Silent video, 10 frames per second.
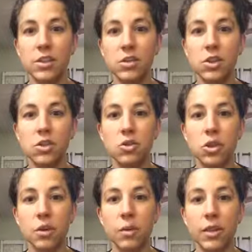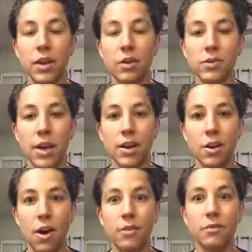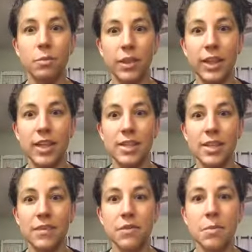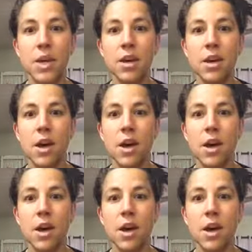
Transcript: This is usually a ring that goes on and off really easily for me.